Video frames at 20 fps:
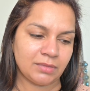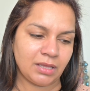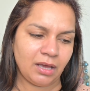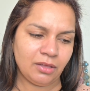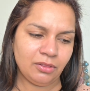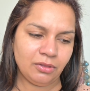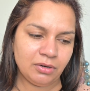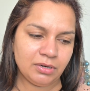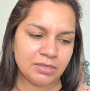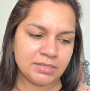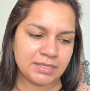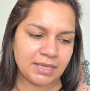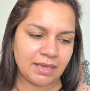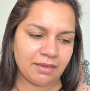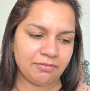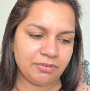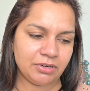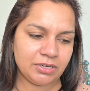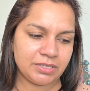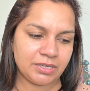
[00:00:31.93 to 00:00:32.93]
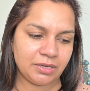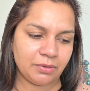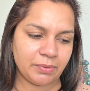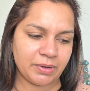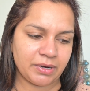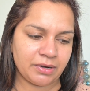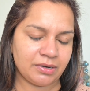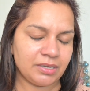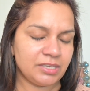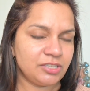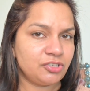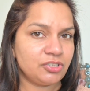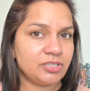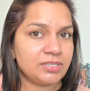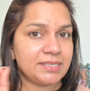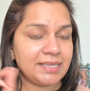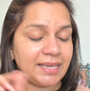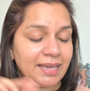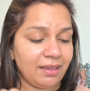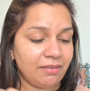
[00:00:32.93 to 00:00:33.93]
I thought it's everyday wear. It's
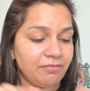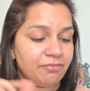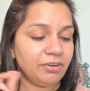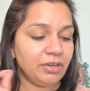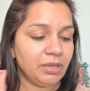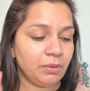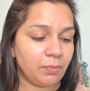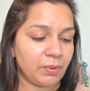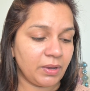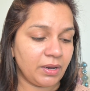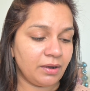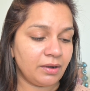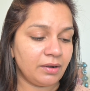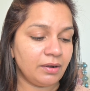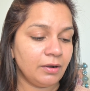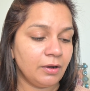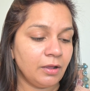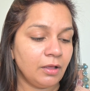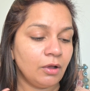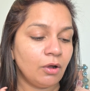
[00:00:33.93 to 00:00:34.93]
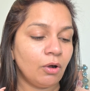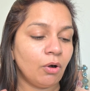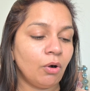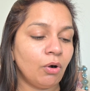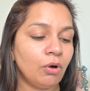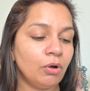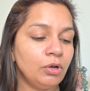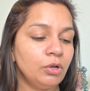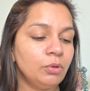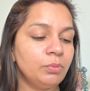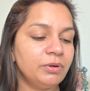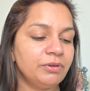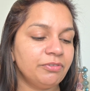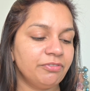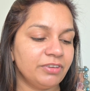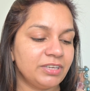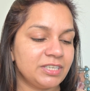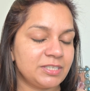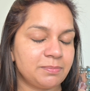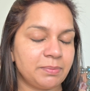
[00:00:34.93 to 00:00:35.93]
just everywhere, all over
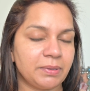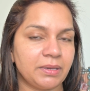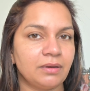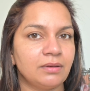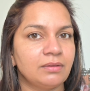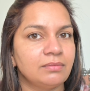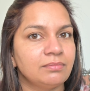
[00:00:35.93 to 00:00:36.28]
face pen.